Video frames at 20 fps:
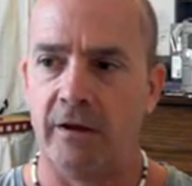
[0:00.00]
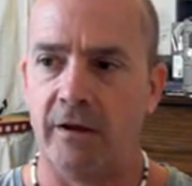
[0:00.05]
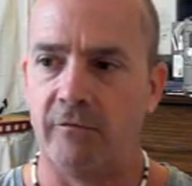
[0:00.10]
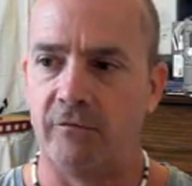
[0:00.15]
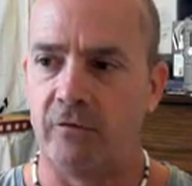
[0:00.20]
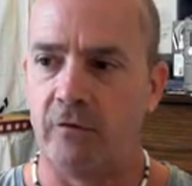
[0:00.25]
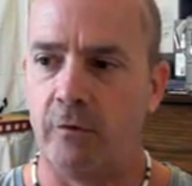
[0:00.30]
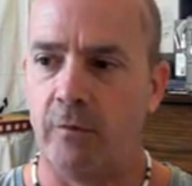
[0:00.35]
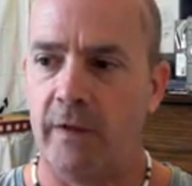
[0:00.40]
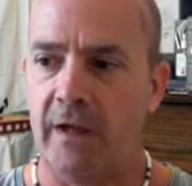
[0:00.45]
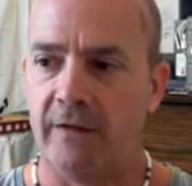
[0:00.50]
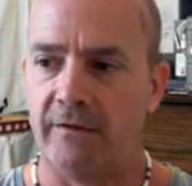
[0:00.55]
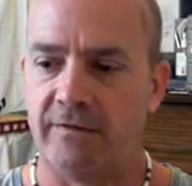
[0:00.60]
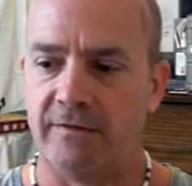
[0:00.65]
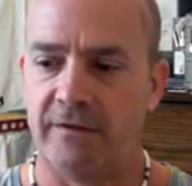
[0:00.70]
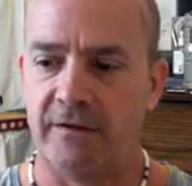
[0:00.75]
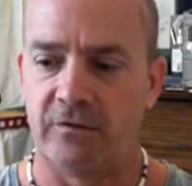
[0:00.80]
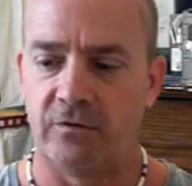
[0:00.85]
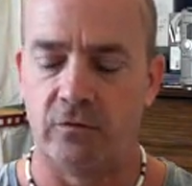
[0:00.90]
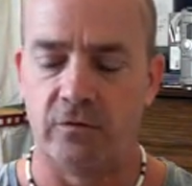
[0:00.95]
after about
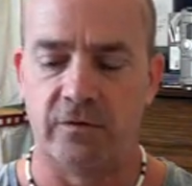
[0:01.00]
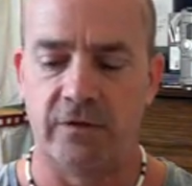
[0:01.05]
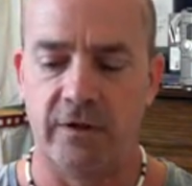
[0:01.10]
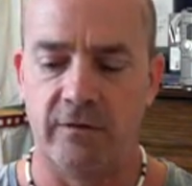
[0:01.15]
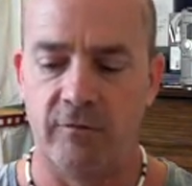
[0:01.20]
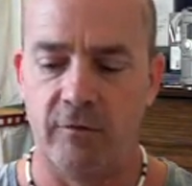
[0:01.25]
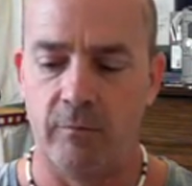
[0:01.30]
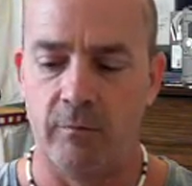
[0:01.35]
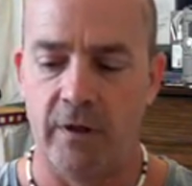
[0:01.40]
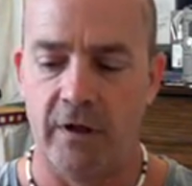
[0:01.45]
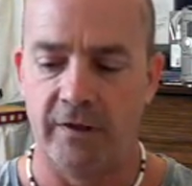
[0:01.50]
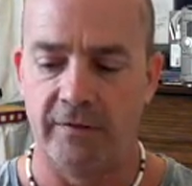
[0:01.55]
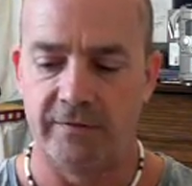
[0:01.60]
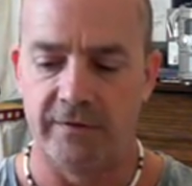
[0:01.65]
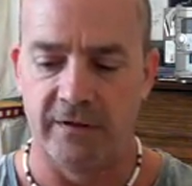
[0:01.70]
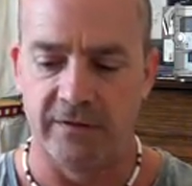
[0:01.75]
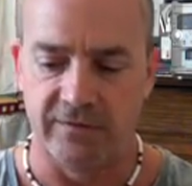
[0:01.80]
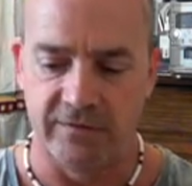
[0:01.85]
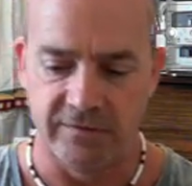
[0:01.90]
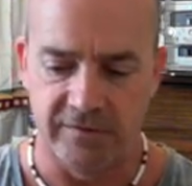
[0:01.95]
6 or 7
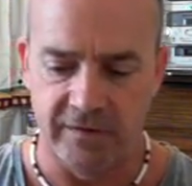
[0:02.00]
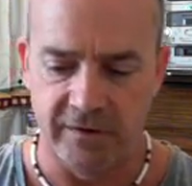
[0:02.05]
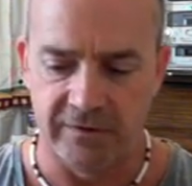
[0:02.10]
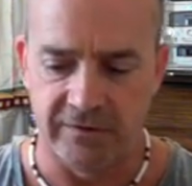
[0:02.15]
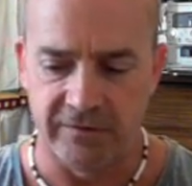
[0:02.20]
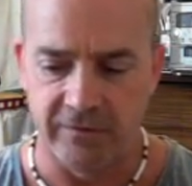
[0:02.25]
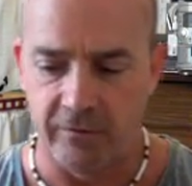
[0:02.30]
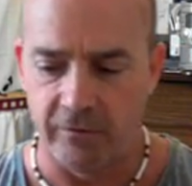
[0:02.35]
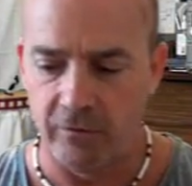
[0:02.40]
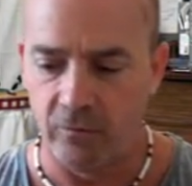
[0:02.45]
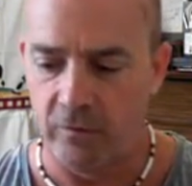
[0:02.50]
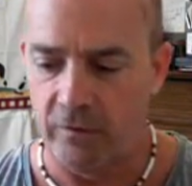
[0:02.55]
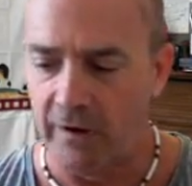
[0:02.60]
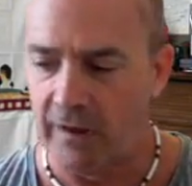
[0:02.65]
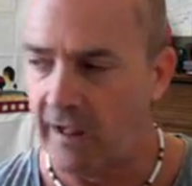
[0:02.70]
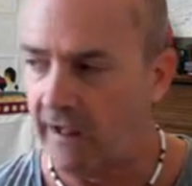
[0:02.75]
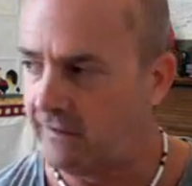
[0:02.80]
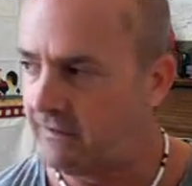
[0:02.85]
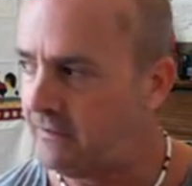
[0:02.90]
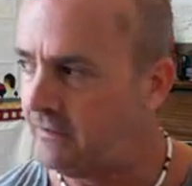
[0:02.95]
months, I started
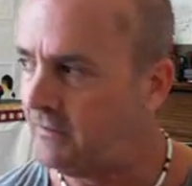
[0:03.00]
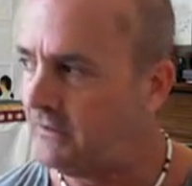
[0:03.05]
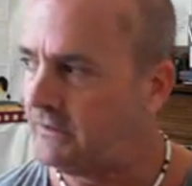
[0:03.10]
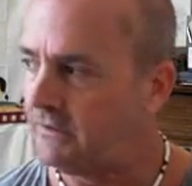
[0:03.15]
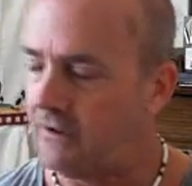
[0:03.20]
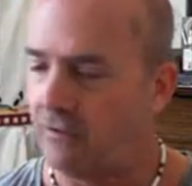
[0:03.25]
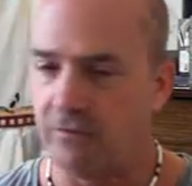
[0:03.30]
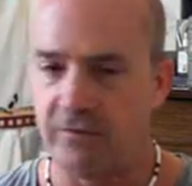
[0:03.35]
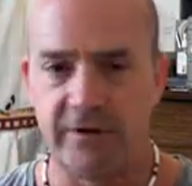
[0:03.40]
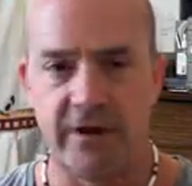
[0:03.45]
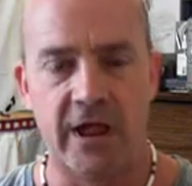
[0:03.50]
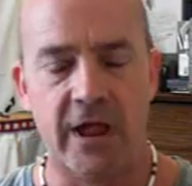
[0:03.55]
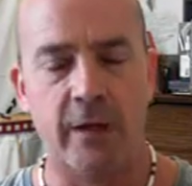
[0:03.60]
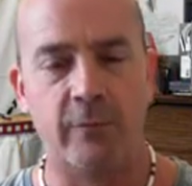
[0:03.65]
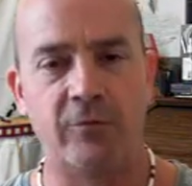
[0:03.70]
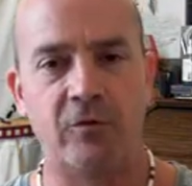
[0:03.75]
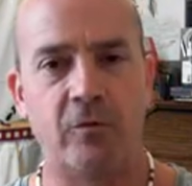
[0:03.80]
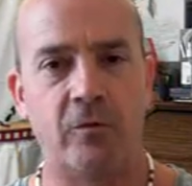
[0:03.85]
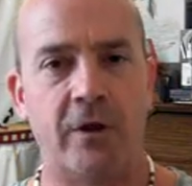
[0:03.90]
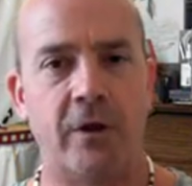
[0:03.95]
realizing that those
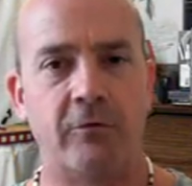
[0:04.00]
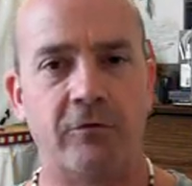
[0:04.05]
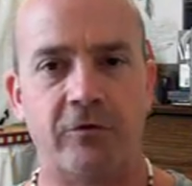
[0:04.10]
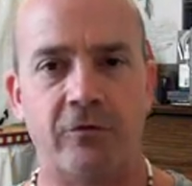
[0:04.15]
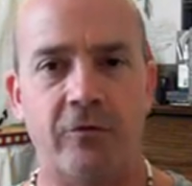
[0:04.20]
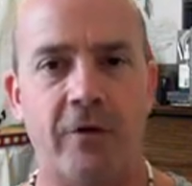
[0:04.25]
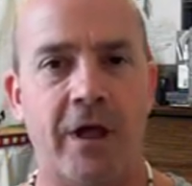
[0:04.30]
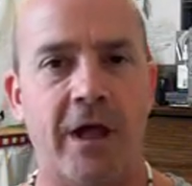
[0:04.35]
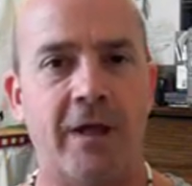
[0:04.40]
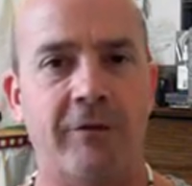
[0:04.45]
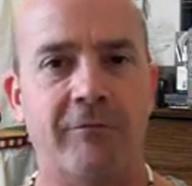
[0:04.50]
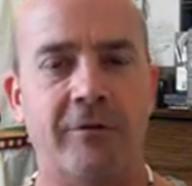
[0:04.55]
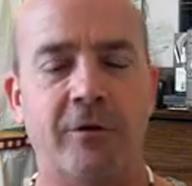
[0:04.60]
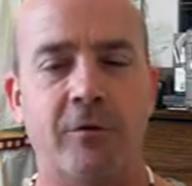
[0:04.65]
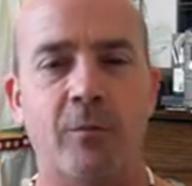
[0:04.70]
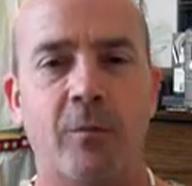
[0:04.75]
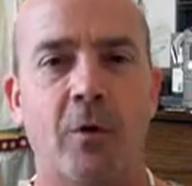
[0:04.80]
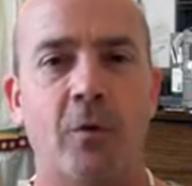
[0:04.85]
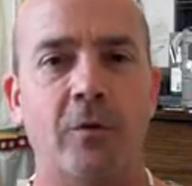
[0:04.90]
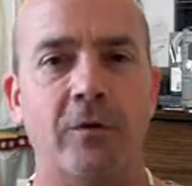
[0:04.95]
times when I was driving
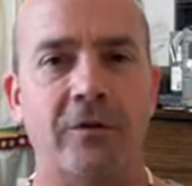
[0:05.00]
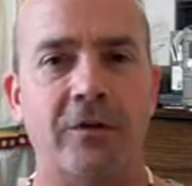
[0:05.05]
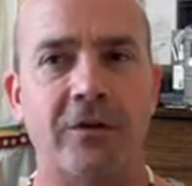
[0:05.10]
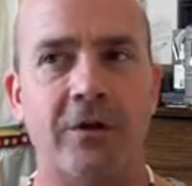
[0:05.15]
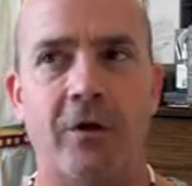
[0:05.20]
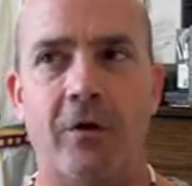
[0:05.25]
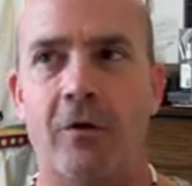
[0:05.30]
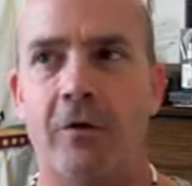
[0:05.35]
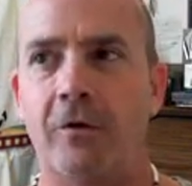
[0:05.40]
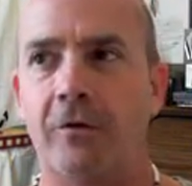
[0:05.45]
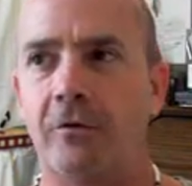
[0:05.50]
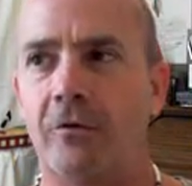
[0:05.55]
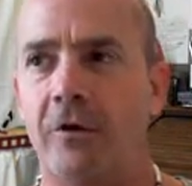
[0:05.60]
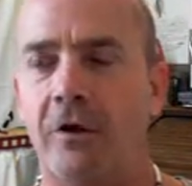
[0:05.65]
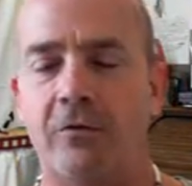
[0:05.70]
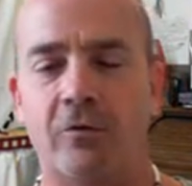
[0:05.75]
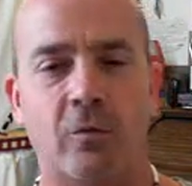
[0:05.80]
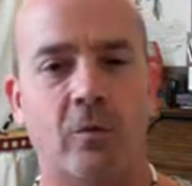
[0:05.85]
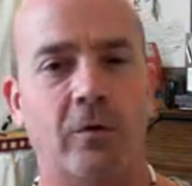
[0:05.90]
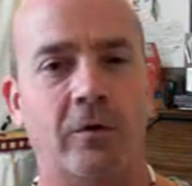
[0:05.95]
or mowing the yard, or
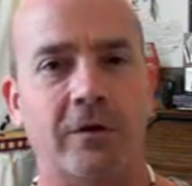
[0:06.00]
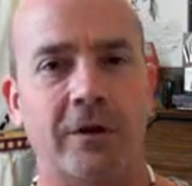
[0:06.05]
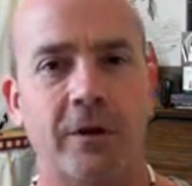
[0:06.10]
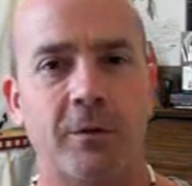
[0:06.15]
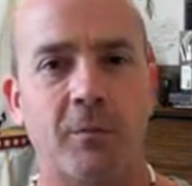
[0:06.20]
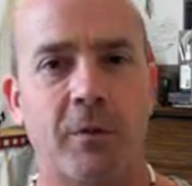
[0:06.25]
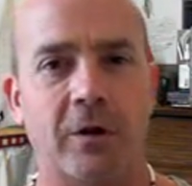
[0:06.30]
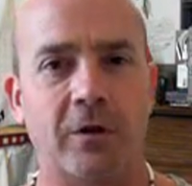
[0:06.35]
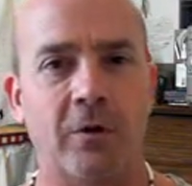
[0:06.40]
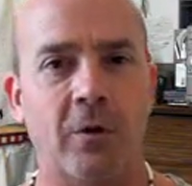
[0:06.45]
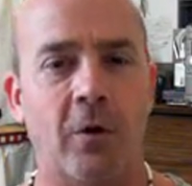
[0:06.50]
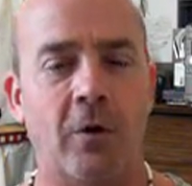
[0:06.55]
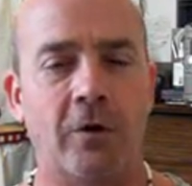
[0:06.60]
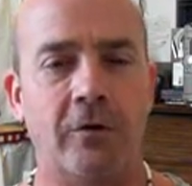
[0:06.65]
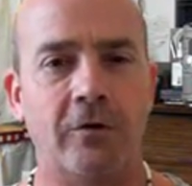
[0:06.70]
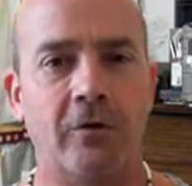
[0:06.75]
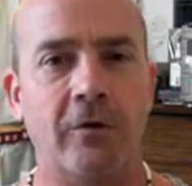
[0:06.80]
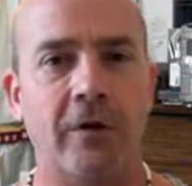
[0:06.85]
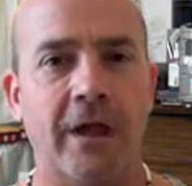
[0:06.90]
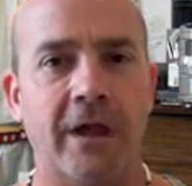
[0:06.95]
I was working in my
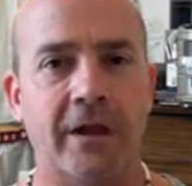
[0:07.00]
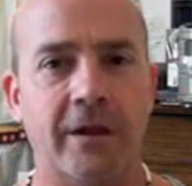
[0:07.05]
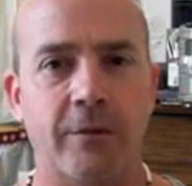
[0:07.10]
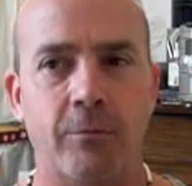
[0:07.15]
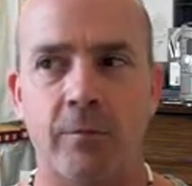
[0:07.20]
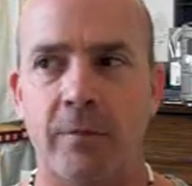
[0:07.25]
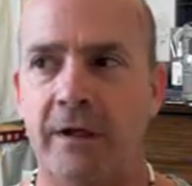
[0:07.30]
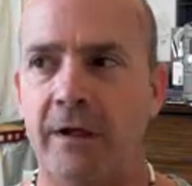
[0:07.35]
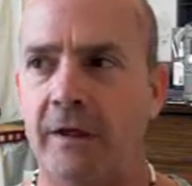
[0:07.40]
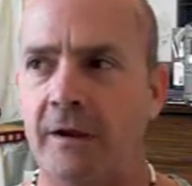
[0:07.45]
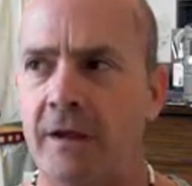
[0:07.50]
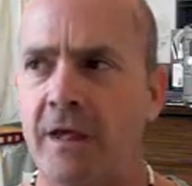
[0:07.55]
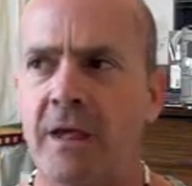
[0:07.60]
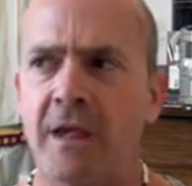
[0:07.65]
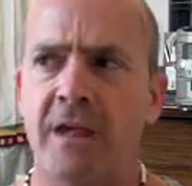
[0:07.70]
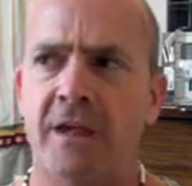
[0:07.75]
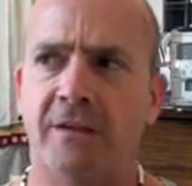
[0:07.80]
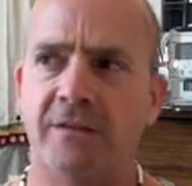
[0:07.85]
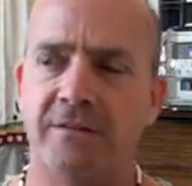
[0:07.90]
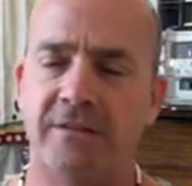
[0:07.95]
garden or lying in bed,
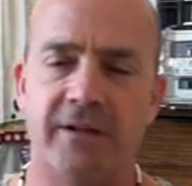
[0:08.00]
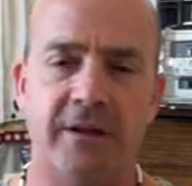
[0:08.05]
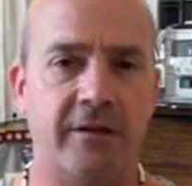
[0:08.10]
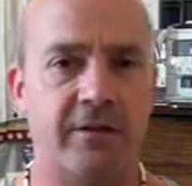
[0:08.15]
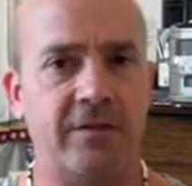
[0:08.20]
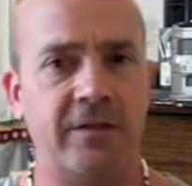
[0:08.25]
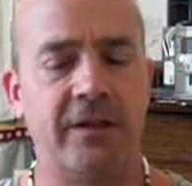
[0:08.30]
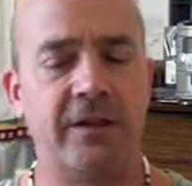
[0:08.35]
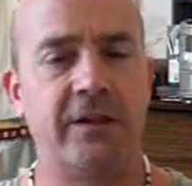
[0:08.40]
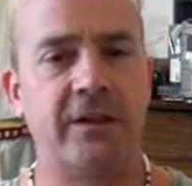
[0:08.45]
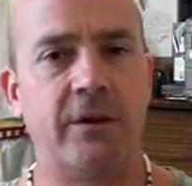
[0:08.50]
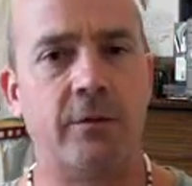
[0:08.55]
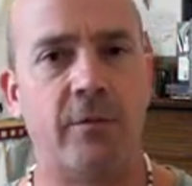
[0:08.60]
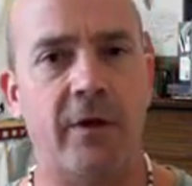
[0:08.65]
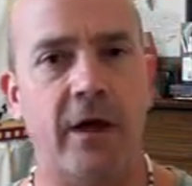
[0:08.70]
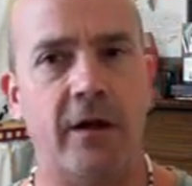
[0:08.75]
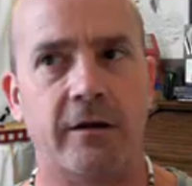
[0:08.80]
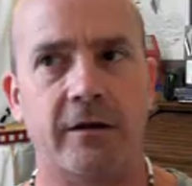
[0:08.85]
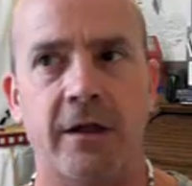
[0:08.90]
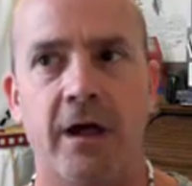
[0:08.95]
instead of thinking
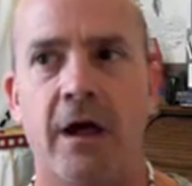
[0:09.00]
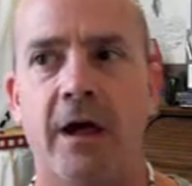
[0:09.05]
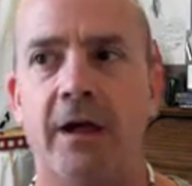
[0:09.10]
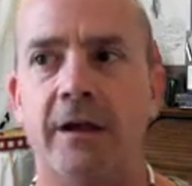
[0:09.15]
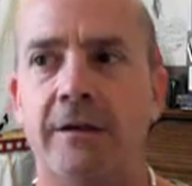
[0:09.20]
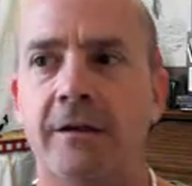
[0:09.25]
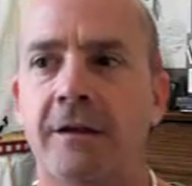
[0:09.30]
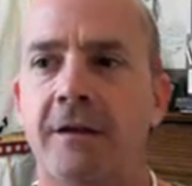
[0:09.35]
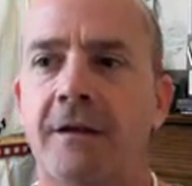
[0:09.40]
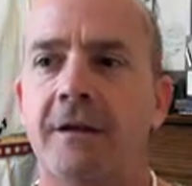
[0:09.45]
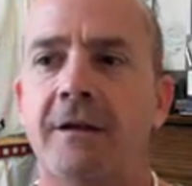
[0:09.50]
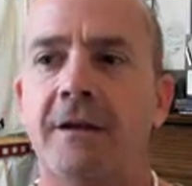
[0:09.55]
about God,